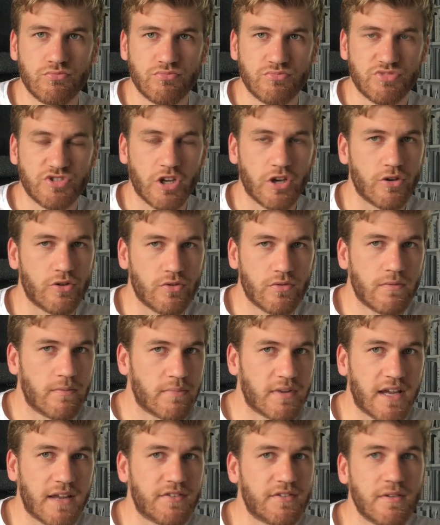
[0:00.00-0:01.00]
So I'm
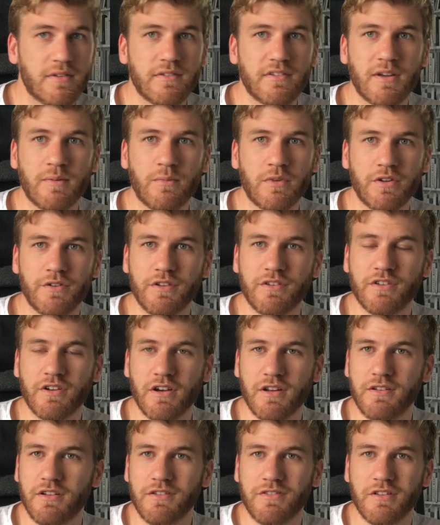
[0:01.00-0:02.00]
guessing someone
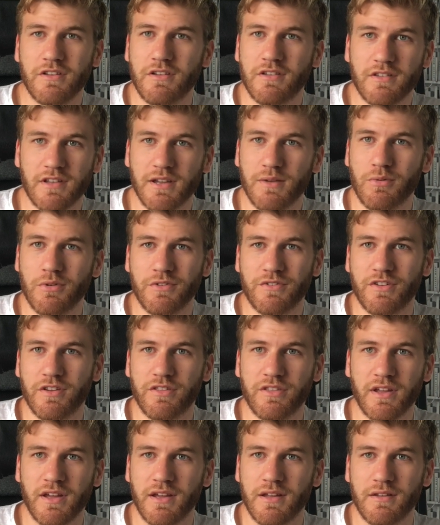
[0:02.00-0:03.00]
decided that they wanted
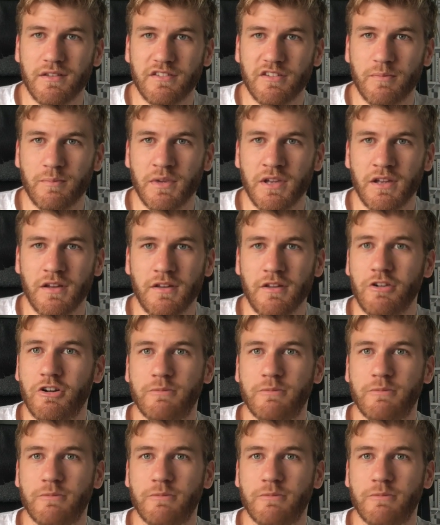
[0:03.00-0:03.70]
that and submitted it,